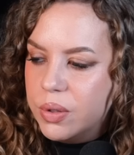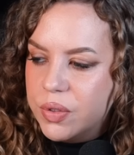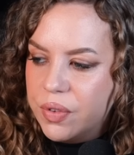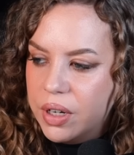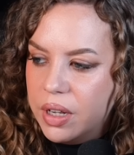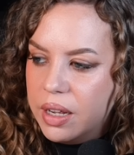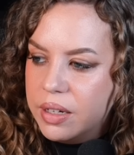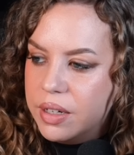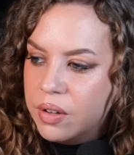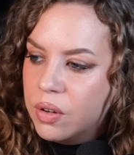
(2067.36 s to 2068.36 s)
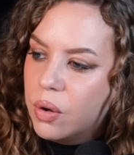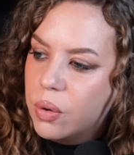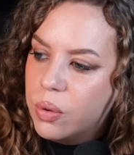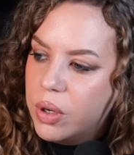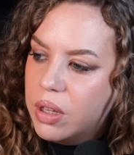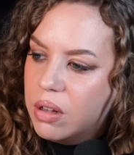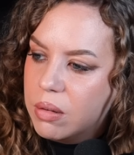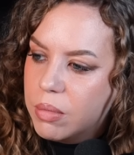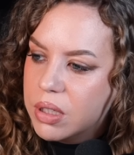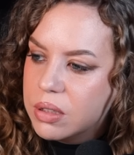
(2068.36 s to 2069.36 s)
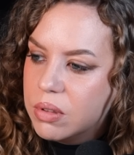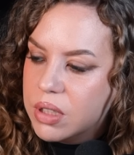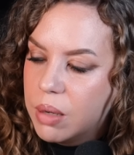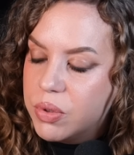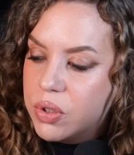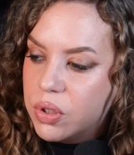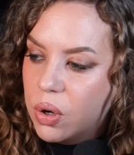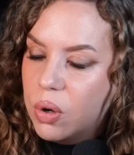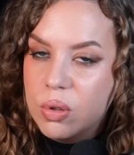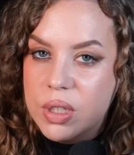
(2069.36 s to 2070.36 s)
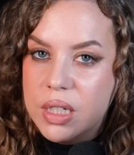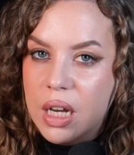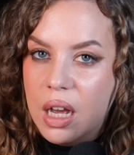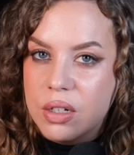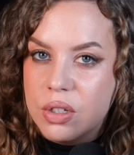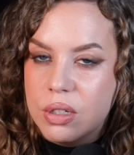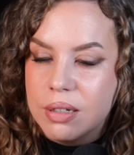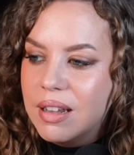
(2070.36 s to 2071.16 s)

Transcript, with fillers: You know, it's funny. I didn't know who Elon Musk was. I'm so detached